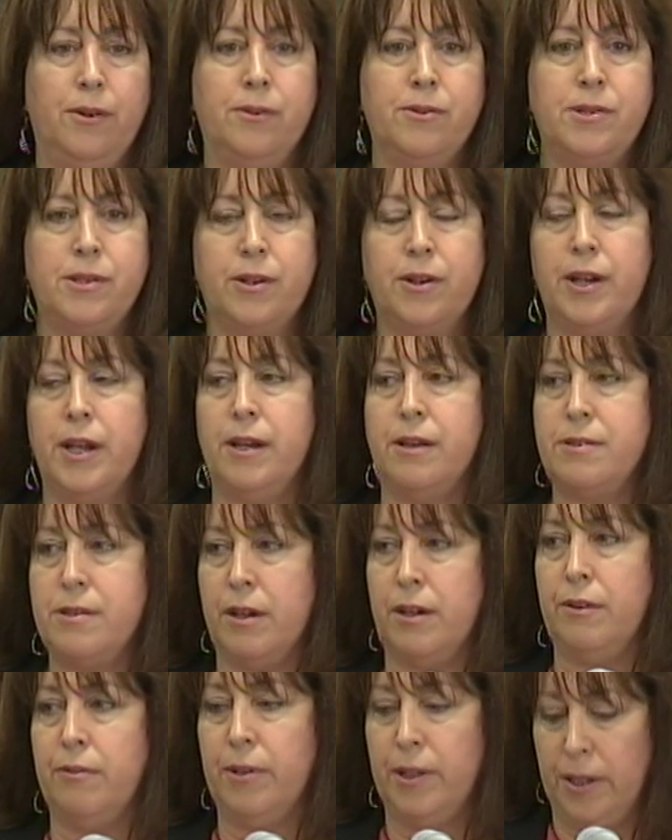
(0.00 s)
serious?
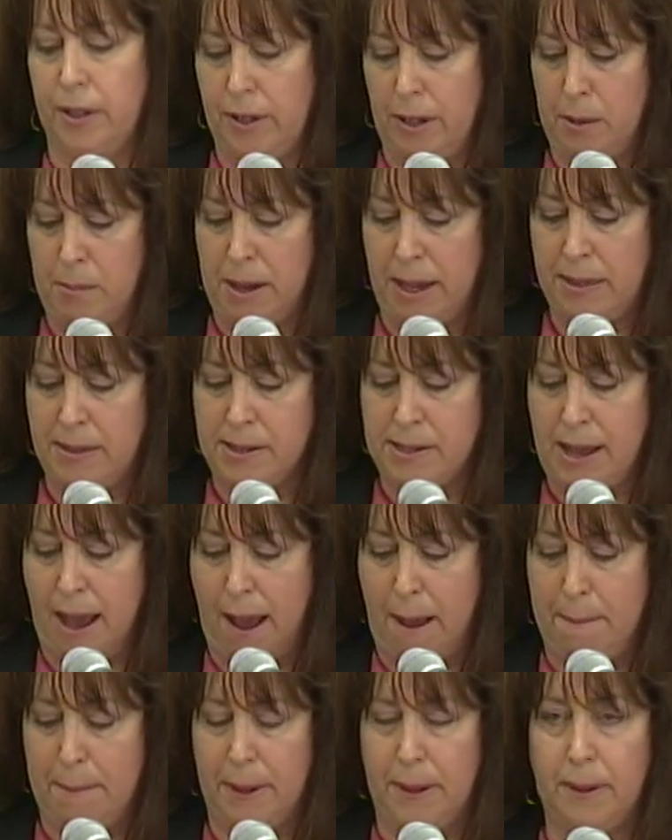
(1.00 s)
Are you really going to make this
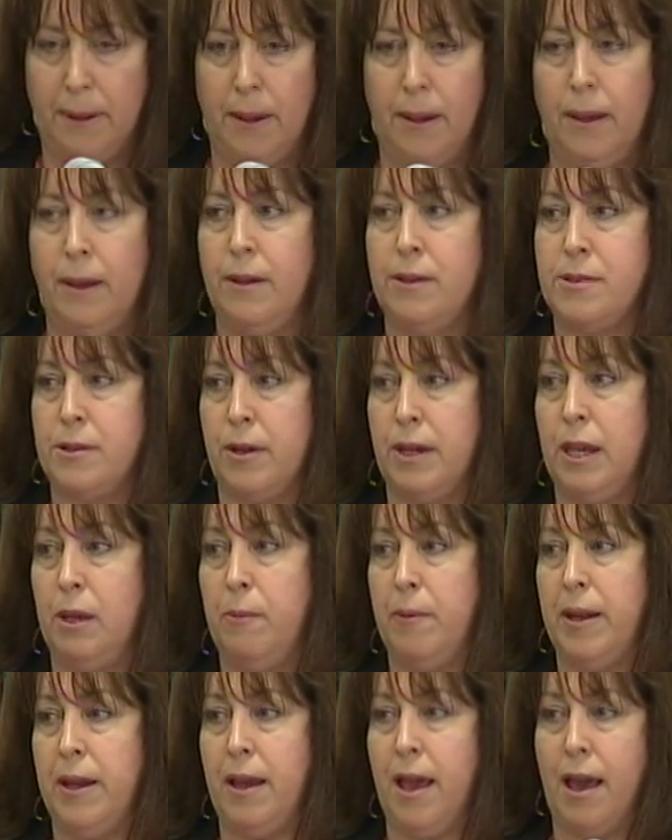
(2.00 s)
happen? So he
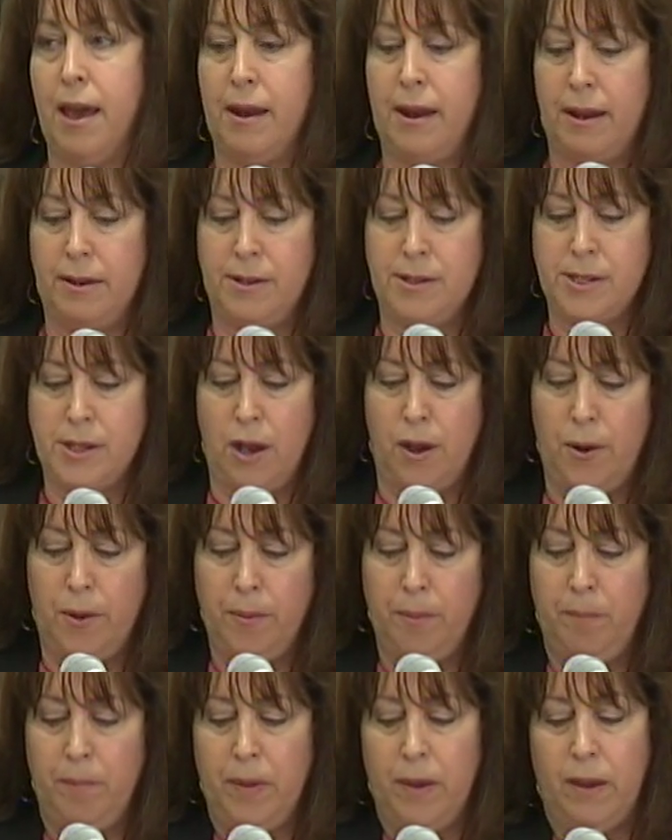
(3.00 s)
went ahead on his
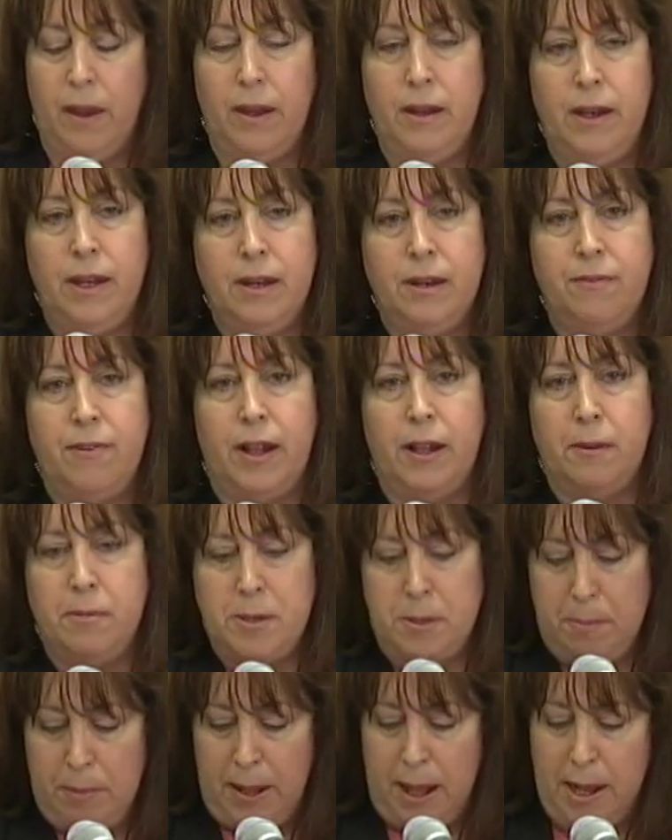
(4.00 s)
own, and he developed
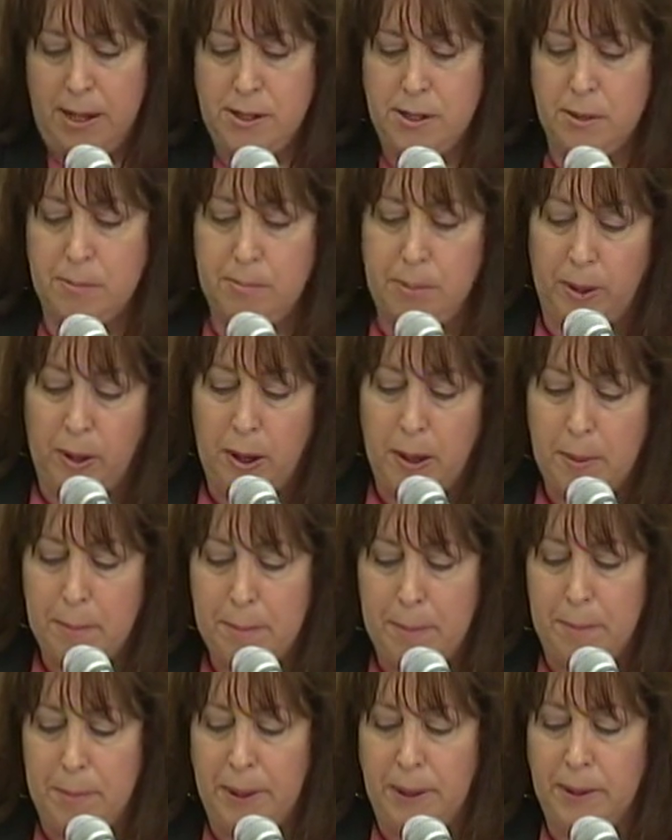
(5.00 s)
a plot to blow up
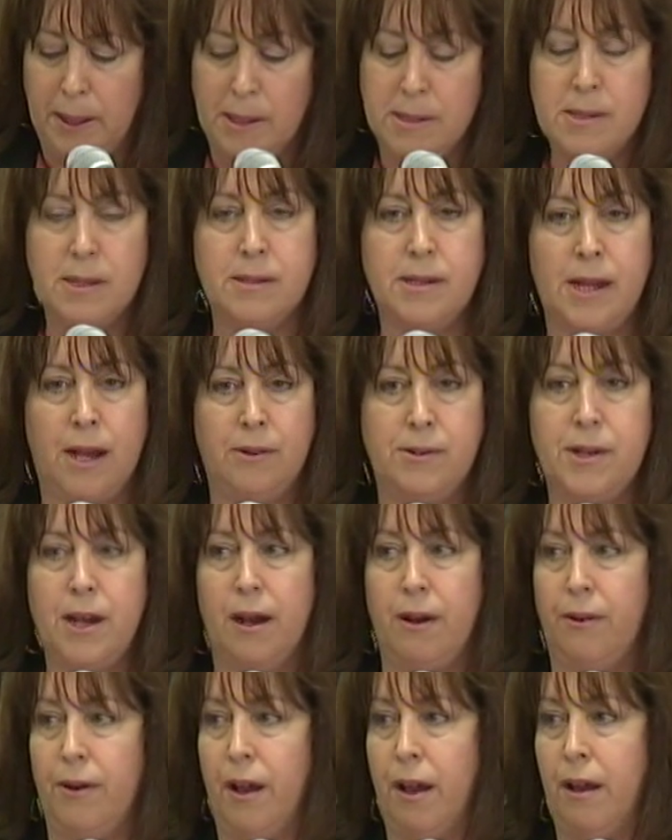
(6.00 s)
buildings in
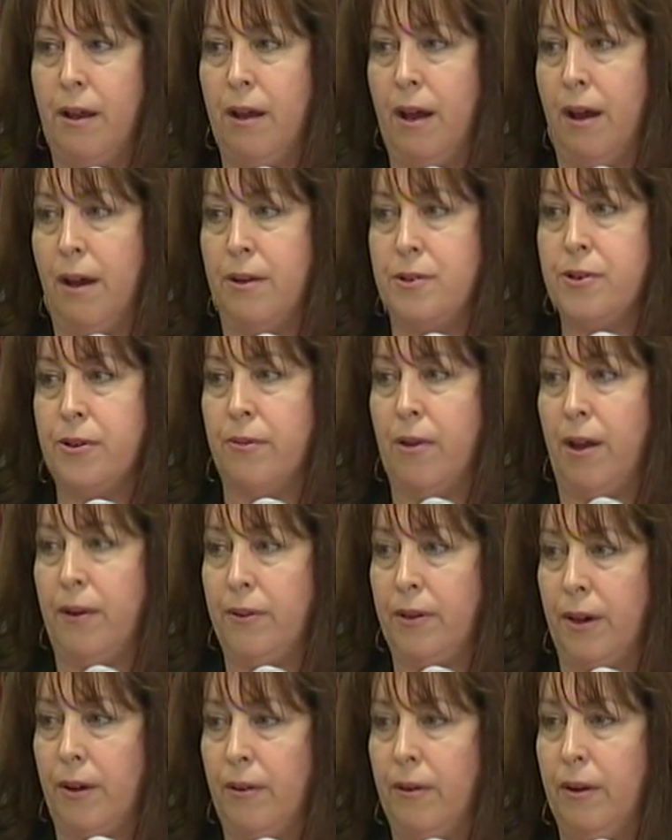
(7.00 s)
downtown
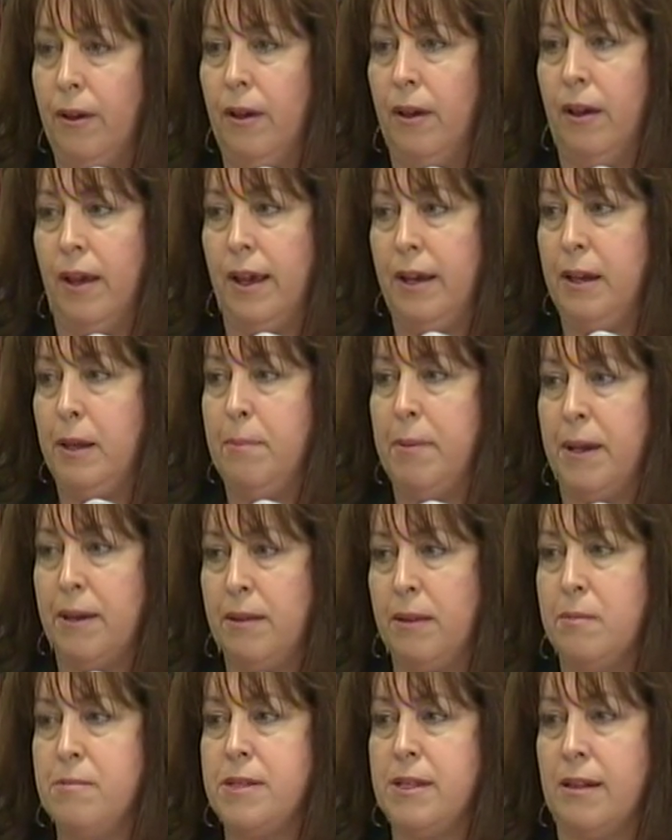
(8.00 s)
Toronto, and he
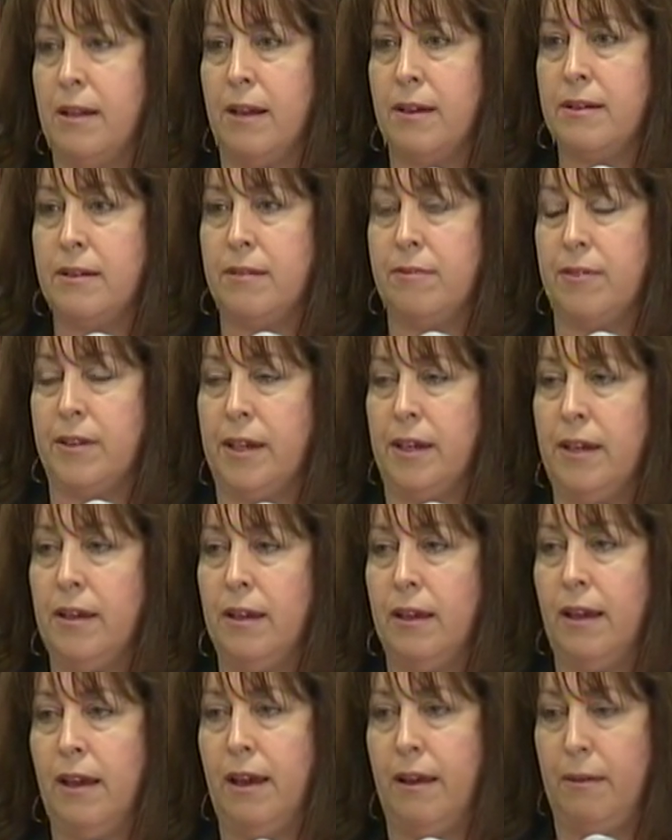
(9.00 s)
picked them selectively,
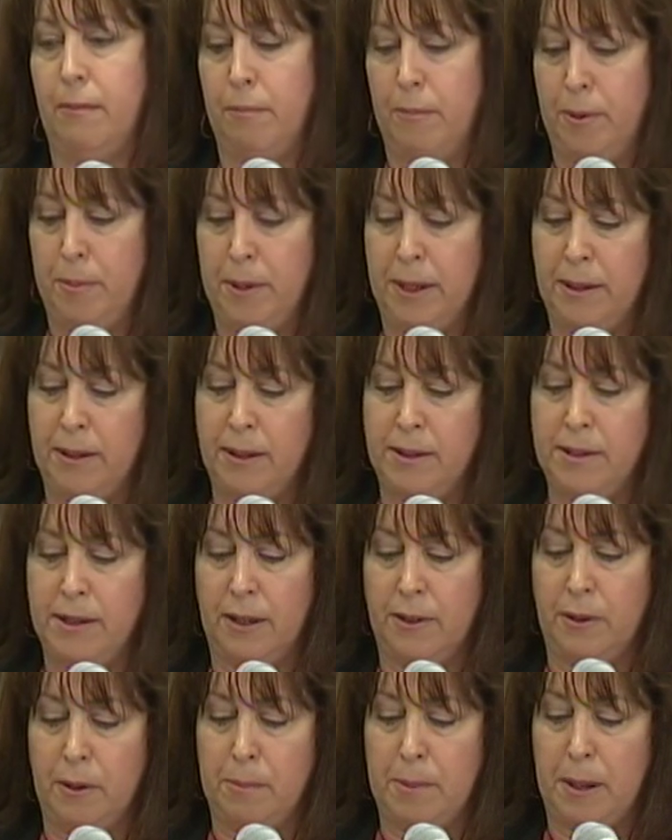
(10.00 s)
and Mubin can
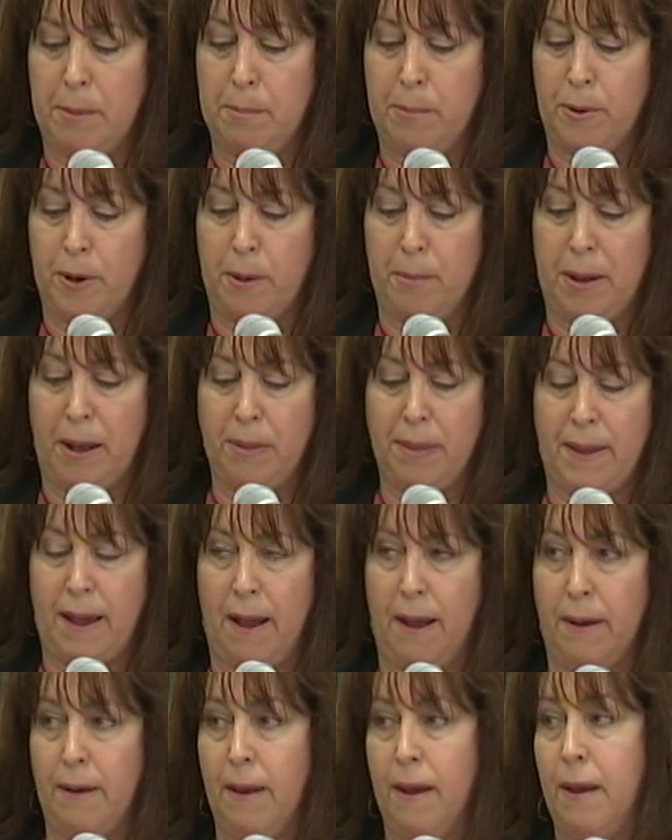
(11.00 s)
tell you a bit more about
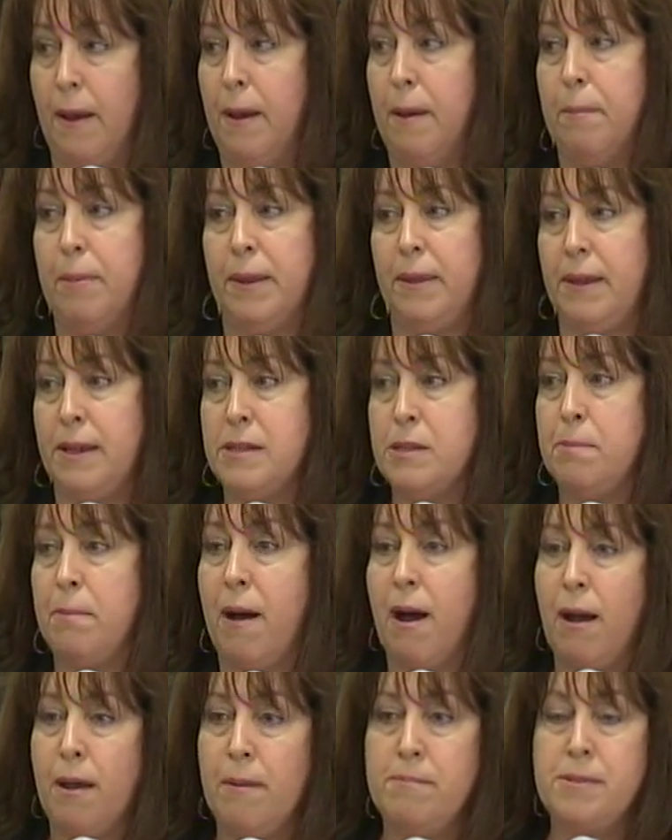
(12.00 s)
that. But these
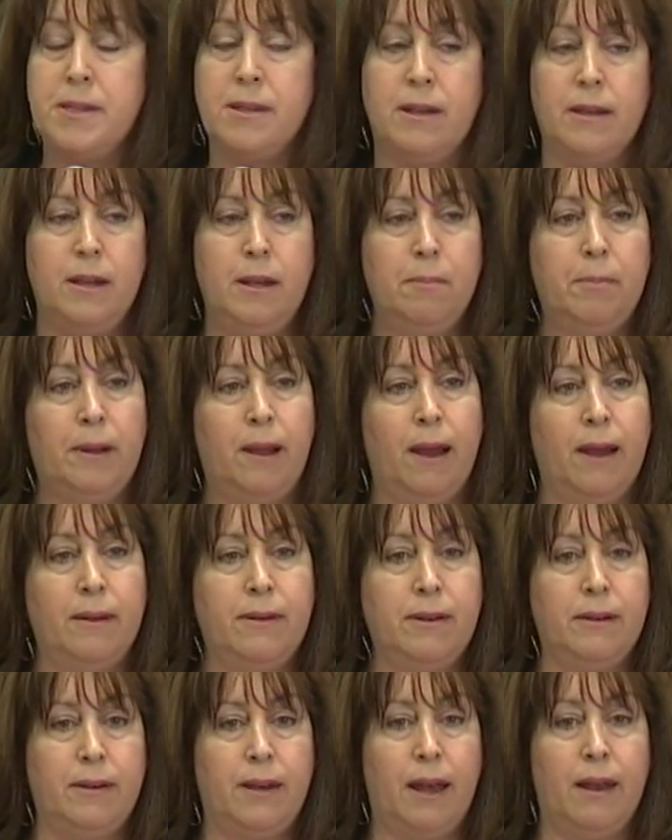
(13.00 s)
bombs that he planned
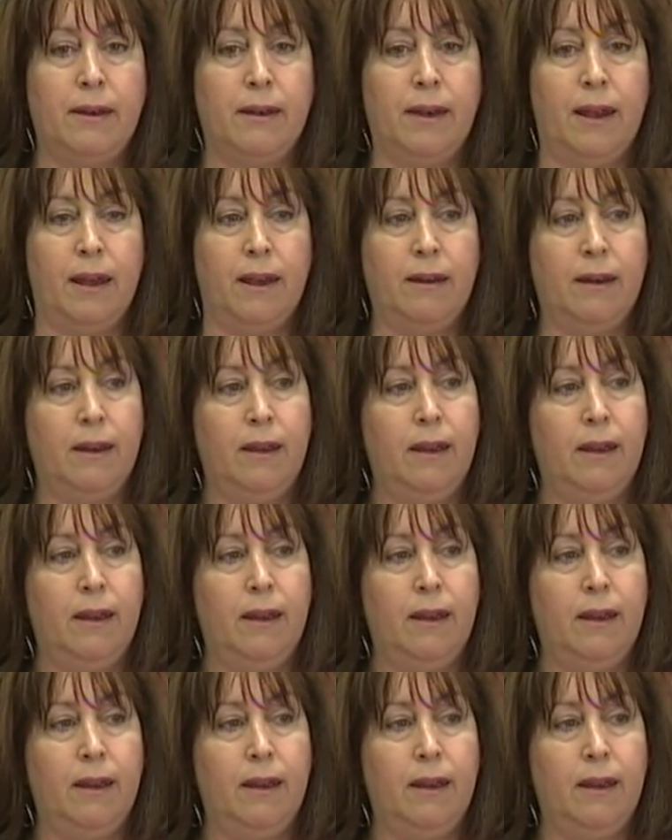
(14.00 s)
to detonate,